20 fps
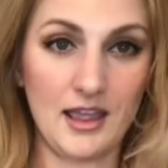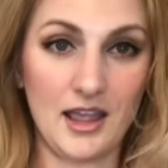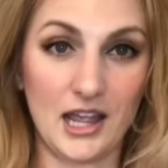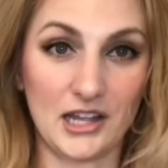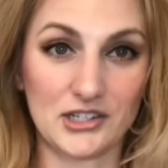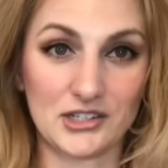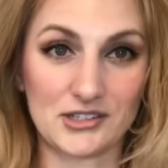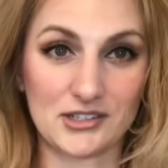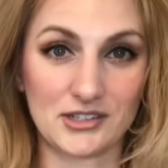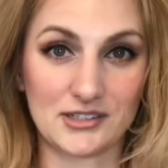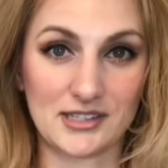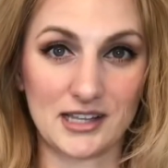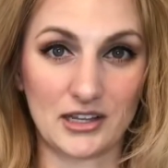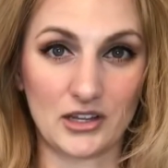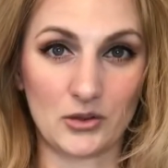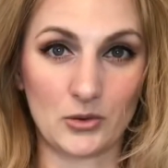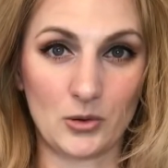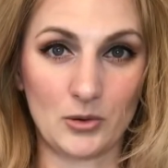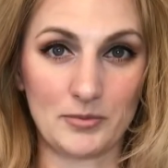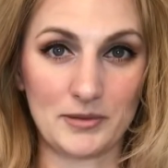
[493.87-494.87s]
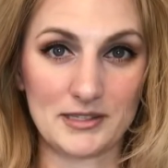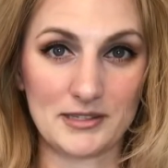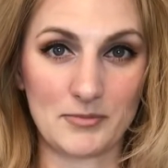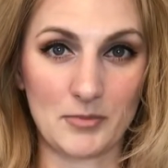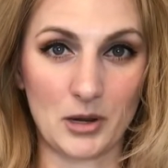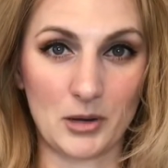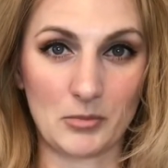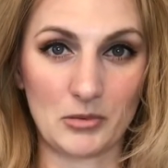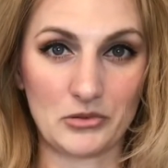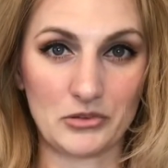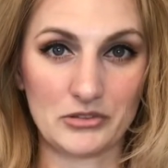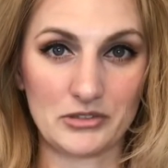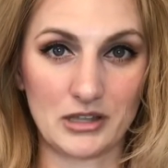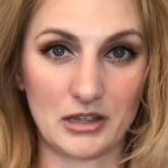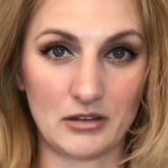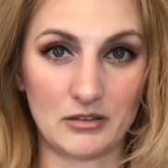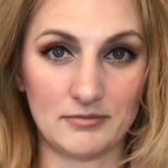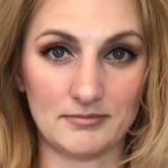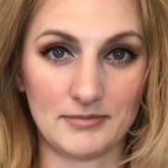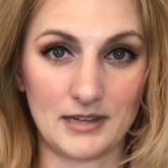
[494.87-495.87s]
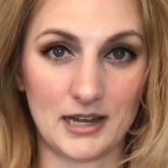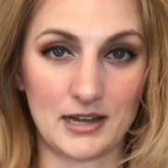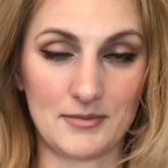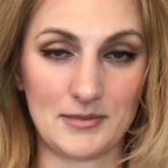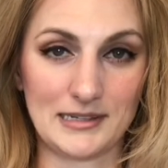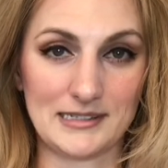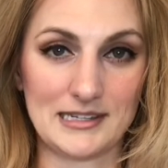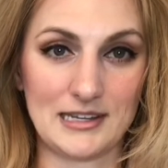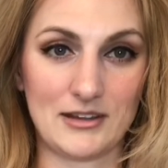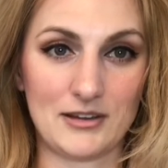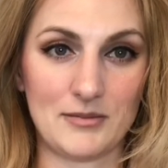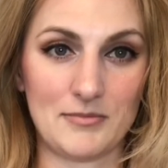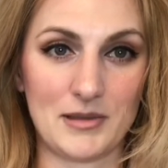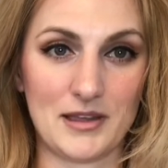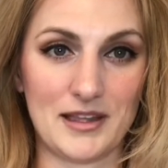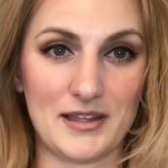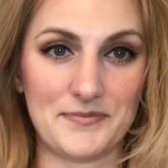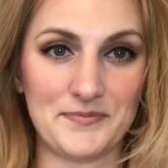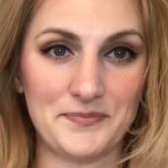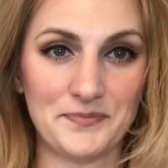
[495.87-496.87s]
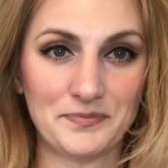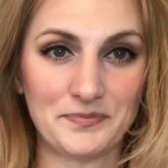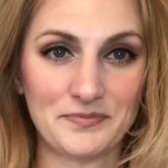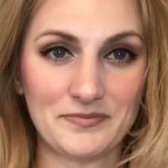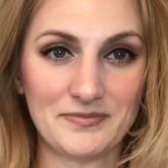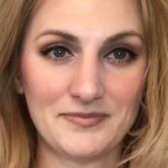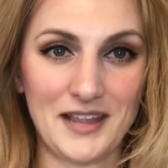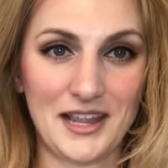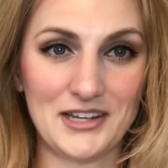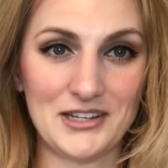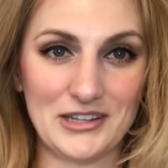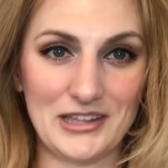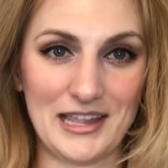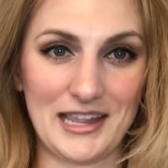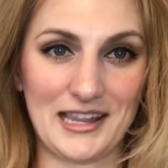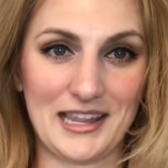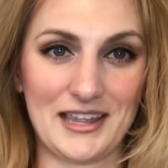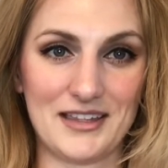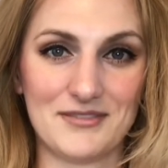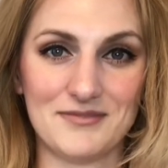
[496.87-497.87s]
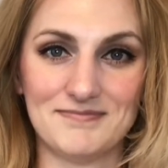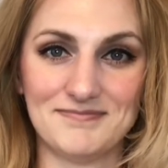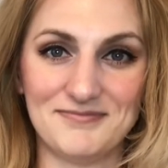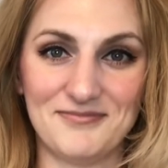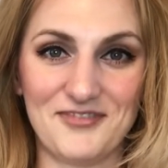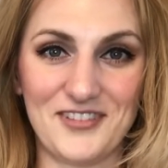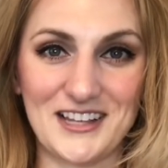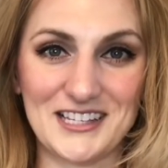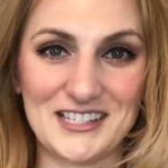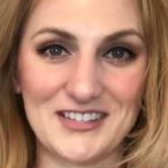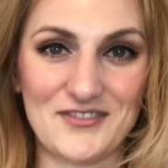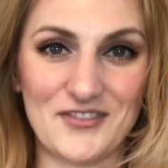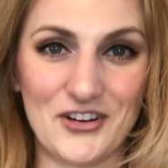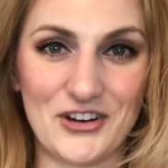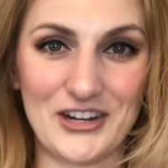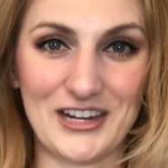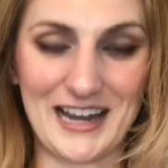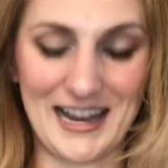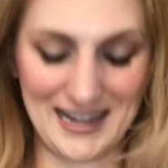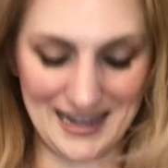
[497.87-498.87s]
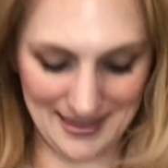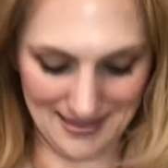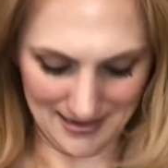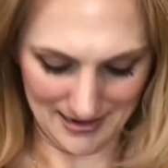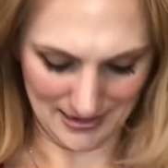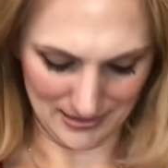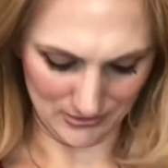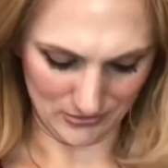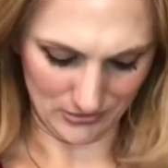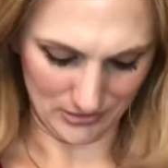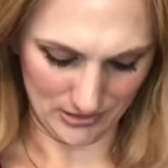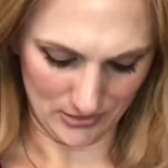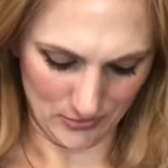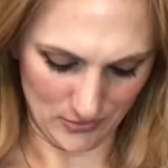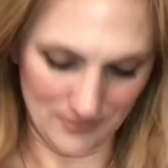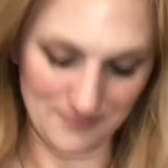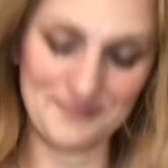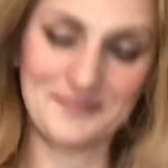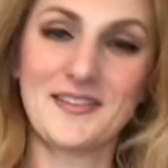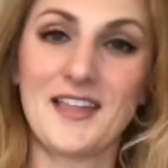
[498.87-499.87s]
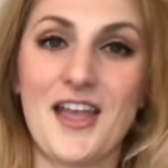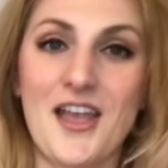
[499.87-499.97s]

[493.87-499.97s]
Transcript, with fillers: it just looks like a cool piece of marble, so not a big deal, but I do like it facing forward, and I think it's really cool.